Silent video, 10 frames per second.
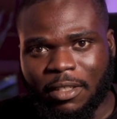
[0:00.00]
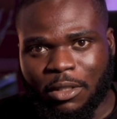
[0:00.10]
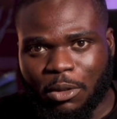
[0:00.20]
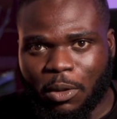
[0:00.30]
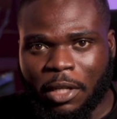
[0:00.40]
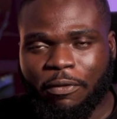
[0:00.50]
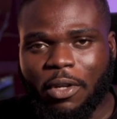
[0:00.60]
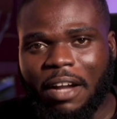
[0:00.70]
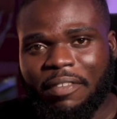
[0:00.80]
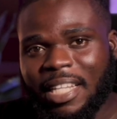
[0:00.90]
So if
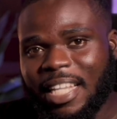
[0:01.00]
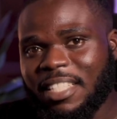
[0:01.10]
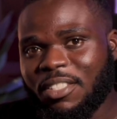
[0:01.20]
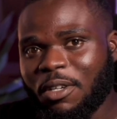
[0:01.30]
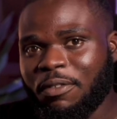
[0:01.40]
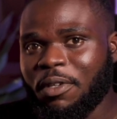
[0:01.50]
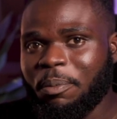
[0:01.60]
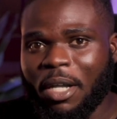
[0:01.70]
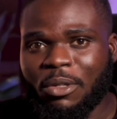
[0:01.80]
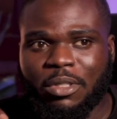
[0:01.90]
you have a lens of
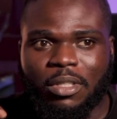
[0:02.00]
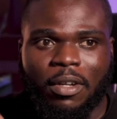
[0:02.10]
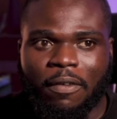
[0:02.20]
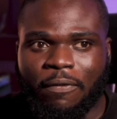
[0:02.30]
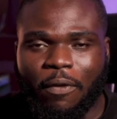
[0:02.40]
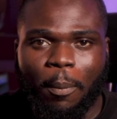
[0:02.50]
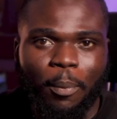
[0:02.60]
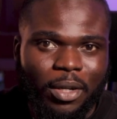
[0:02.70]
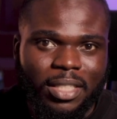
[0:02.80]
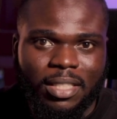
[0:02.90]
about 4
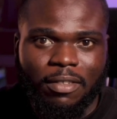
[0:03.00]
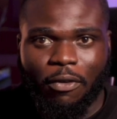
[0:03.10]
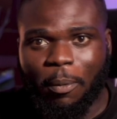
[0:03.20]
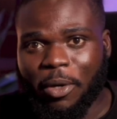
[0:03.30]
point